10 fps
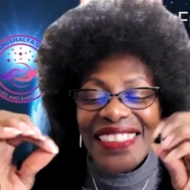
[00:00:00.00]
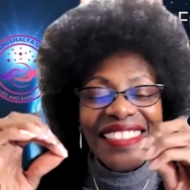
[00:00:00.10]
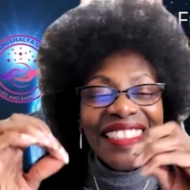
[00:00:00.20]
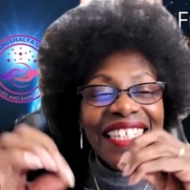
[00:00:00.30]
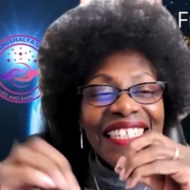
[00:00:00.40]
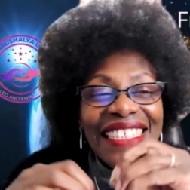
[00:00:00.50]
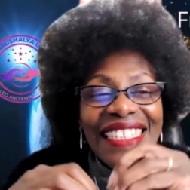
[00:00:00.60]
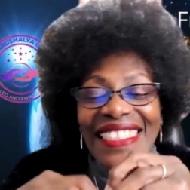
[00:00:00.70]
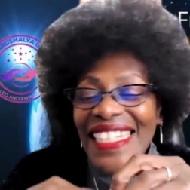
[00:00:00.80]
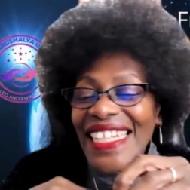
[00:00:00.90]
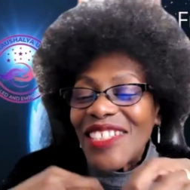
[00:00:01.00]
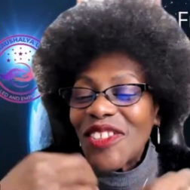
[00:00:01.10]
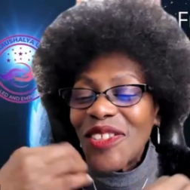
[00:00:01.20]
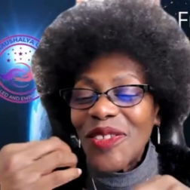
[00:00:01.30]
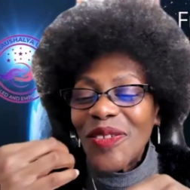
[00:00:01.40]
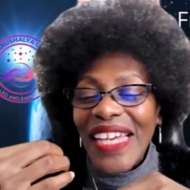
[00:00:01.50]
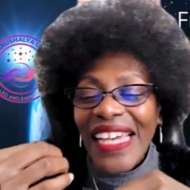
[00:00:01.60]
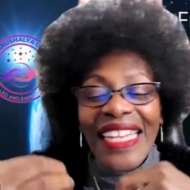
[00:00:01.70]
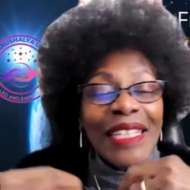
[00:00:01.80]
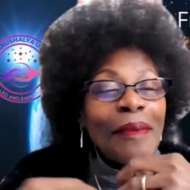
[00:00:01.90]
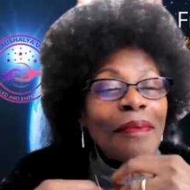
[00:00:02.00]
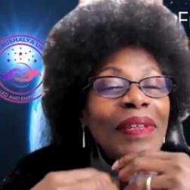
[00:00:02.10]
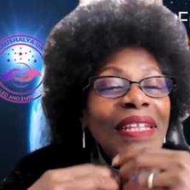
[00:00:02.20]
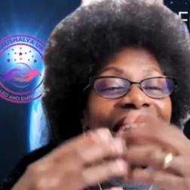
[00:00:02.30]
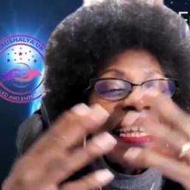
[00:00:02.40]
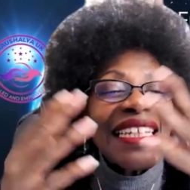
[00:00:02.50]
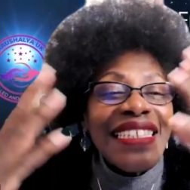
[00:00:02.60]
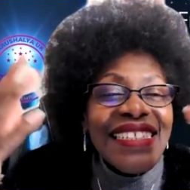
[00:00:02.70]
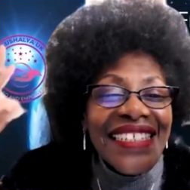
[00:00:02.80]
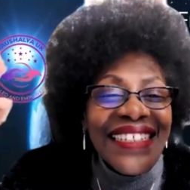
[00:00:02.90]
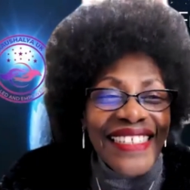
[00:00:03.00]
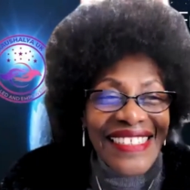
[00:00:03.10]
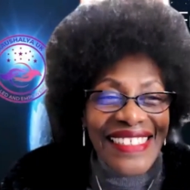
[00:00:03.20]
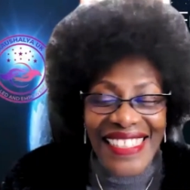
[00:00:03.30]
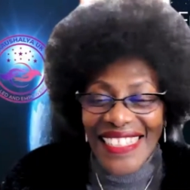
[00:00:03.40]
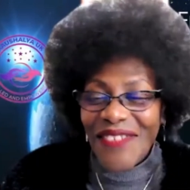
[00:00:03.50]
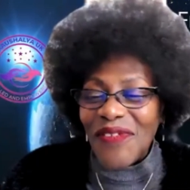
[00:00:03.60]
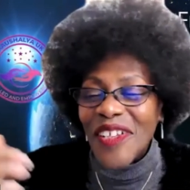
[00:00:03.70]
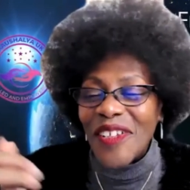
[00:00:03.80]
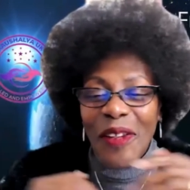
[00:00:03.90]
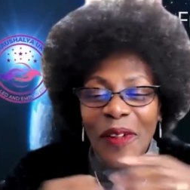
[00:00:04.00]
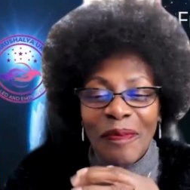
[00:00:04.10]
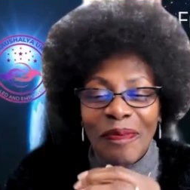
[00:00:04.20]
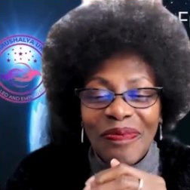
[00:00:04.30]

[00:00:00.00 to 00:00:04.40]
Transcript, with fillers: turning it into a blazing inferno.